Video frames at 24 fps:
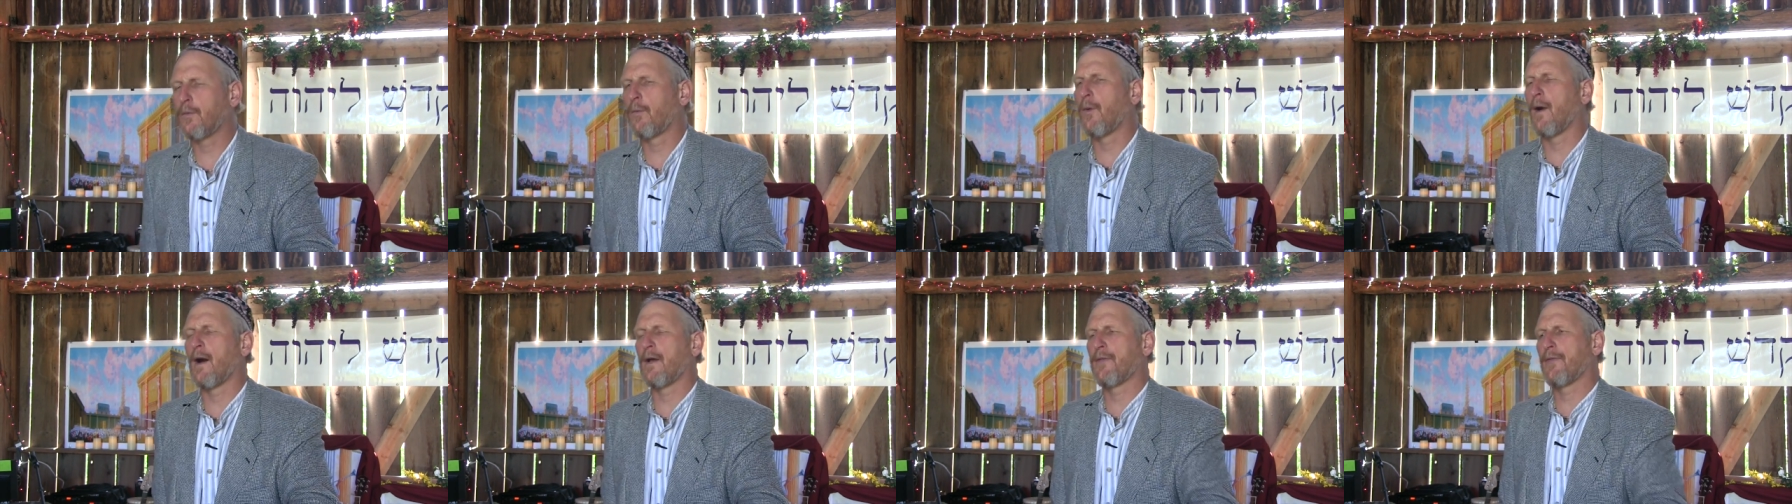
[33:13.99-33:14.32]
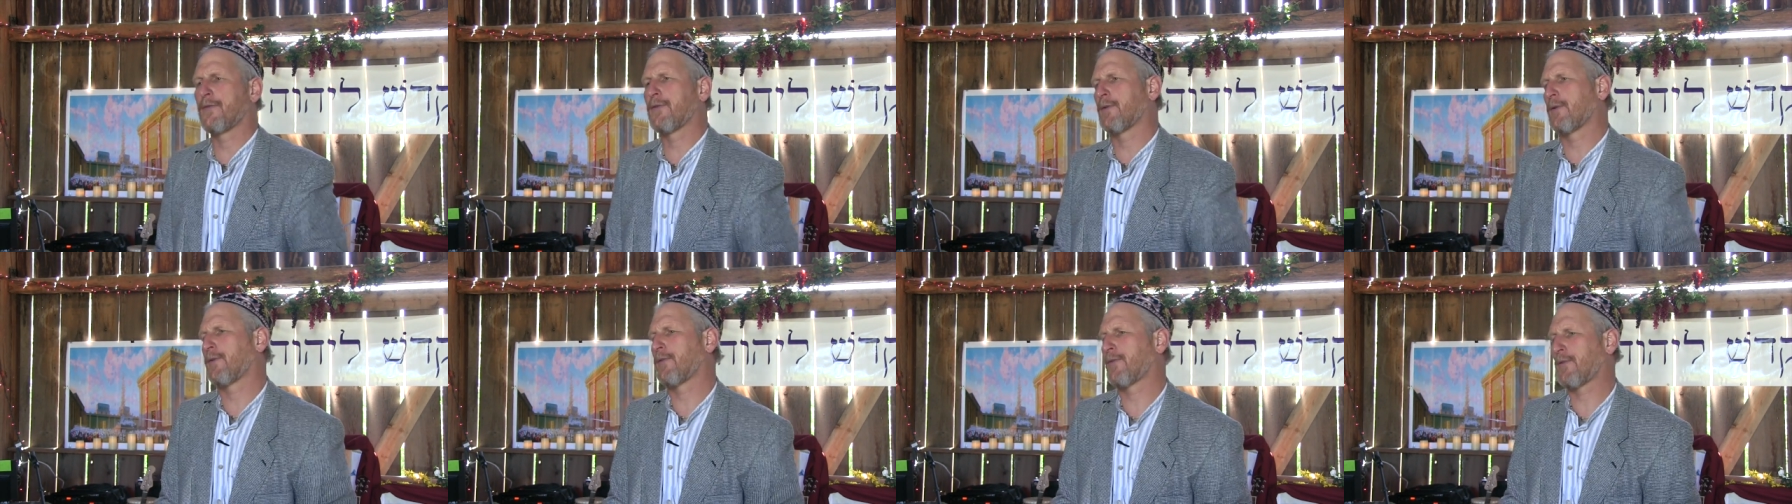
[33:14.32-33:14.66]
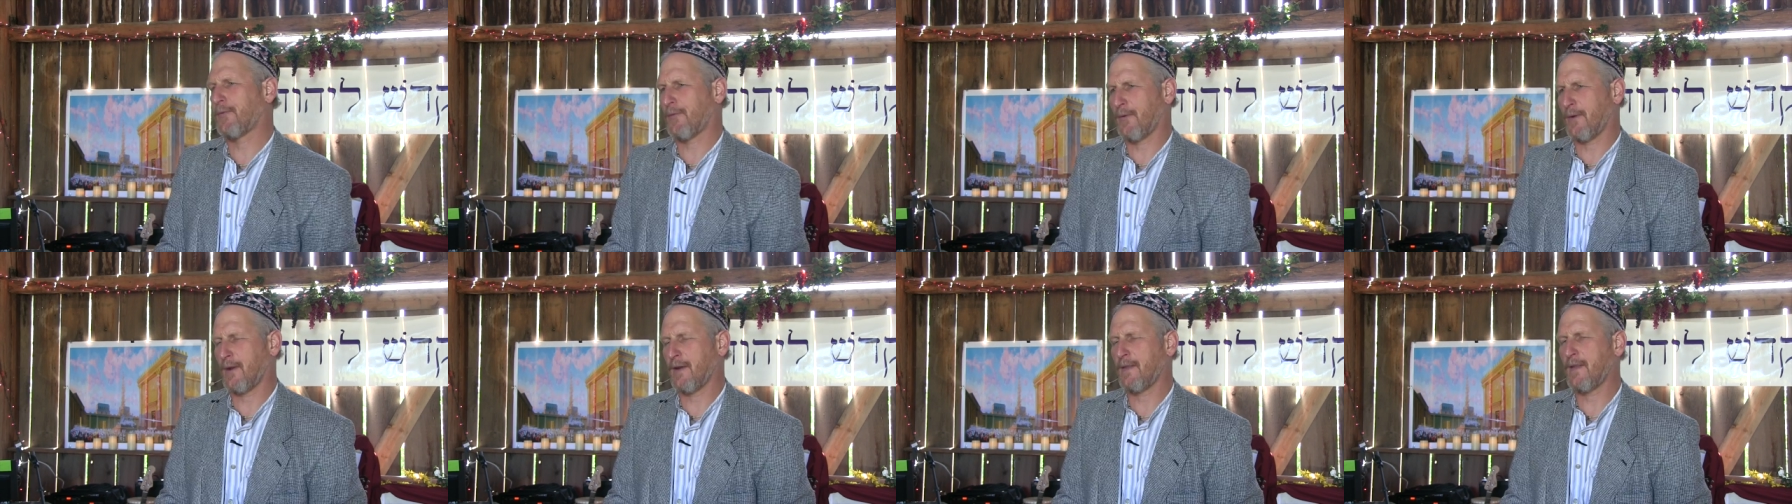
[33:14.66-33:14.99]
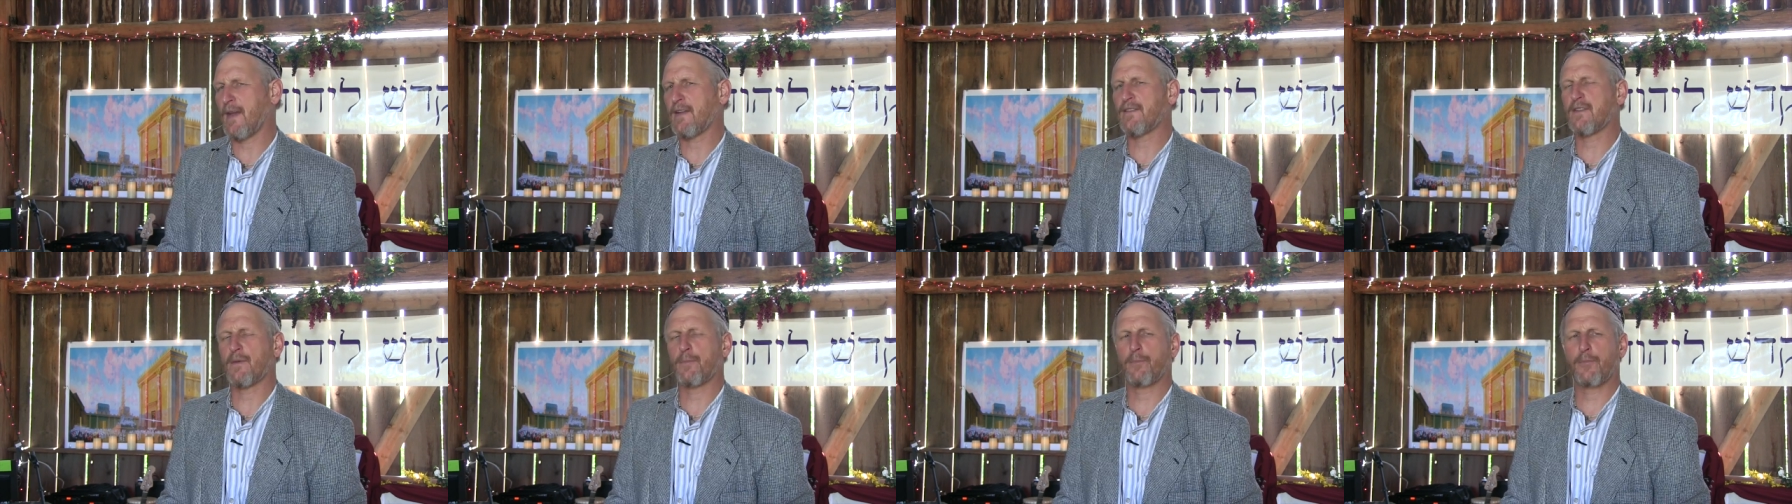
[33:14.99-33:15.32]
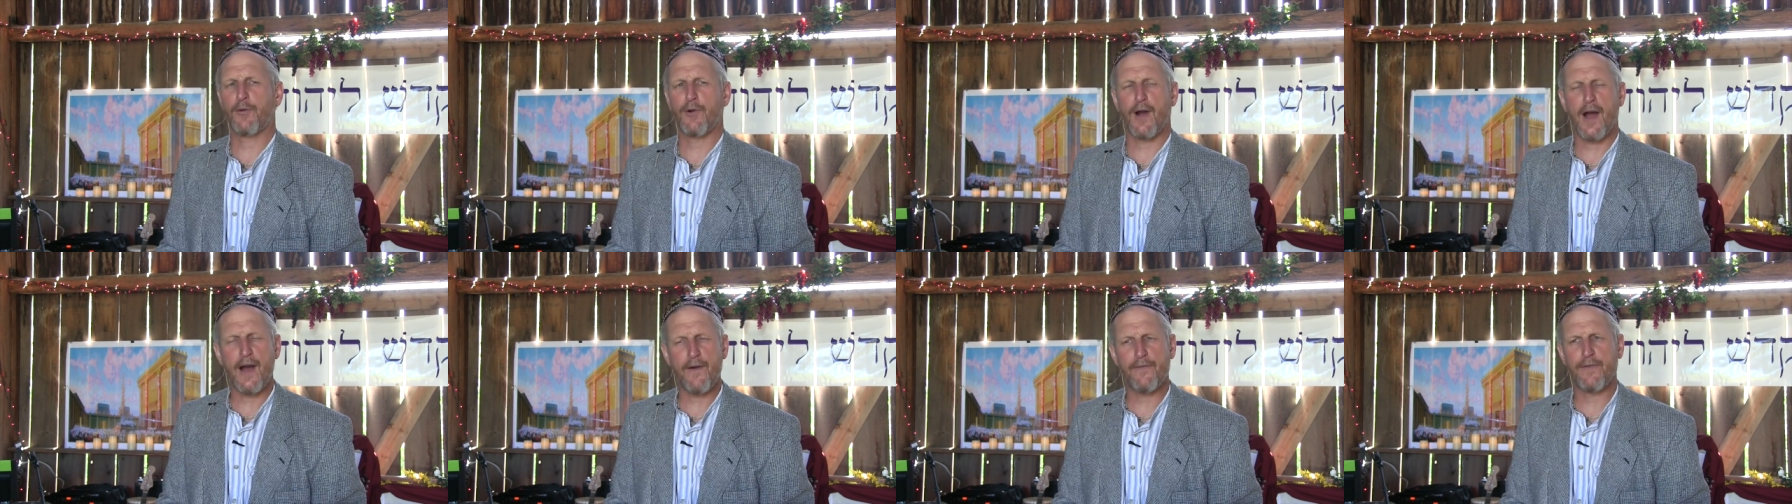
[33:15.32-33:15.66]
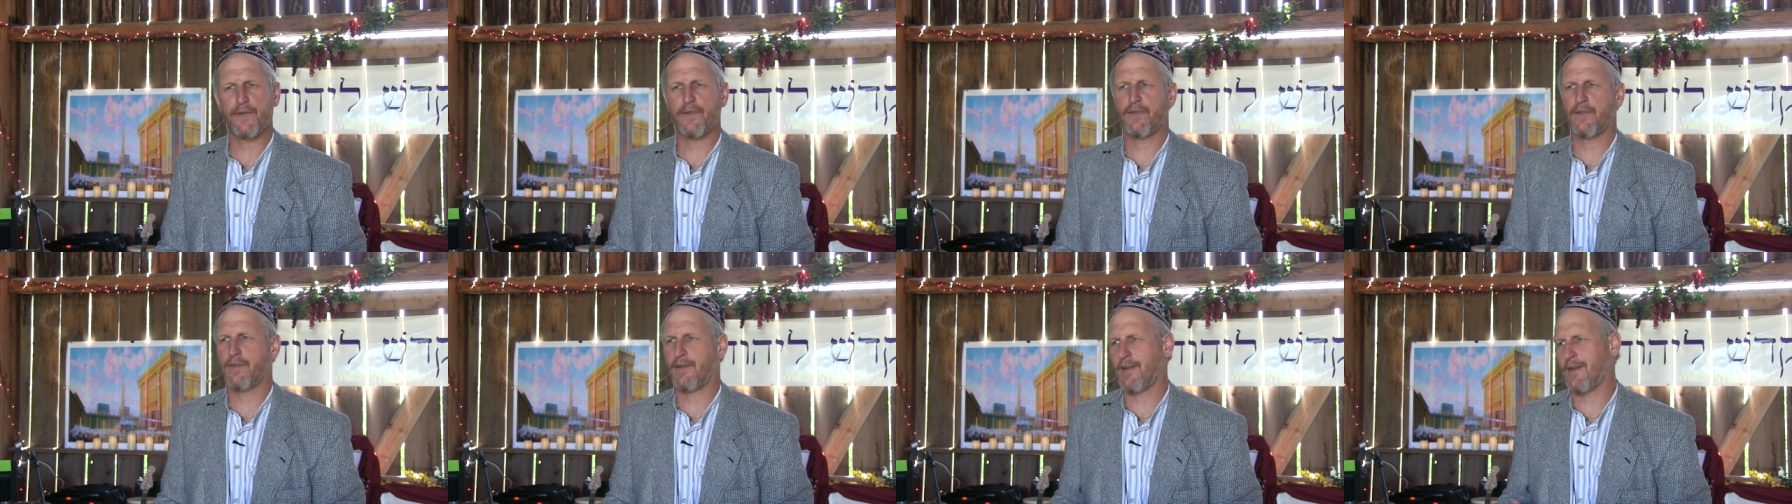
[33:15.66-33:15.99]
1 through 3. That's a
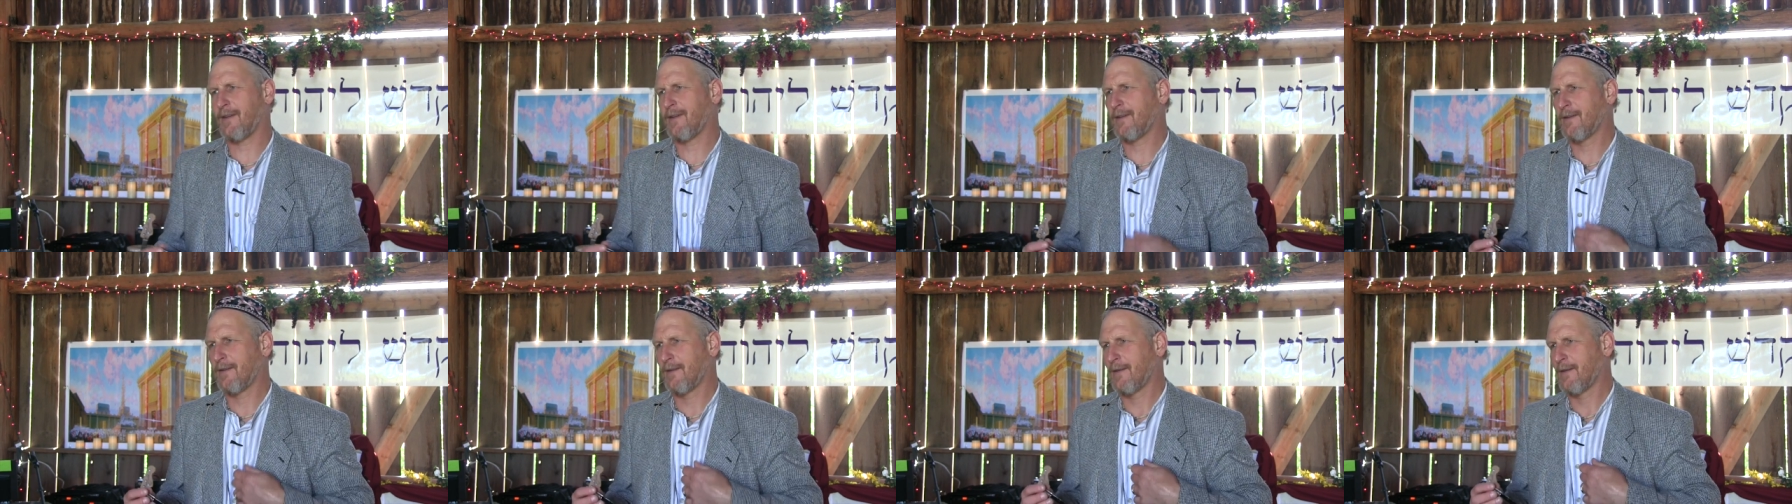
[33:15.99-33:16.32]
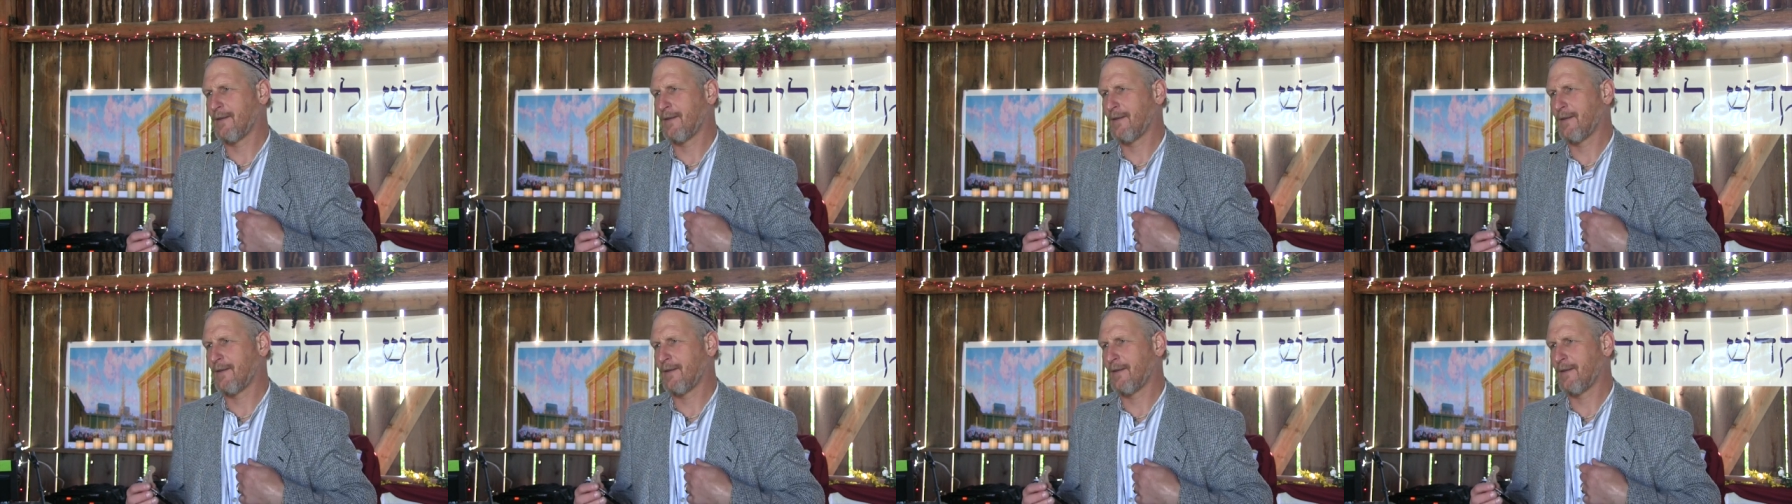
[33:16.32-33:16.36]
prophecy